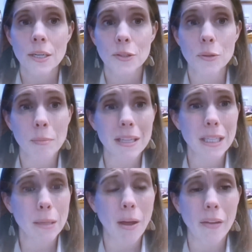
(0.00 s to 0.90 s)
So
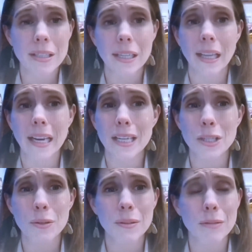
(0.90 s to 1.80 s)
domestic policy, like
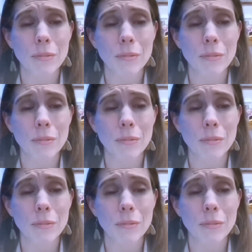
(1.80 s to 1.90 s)
issues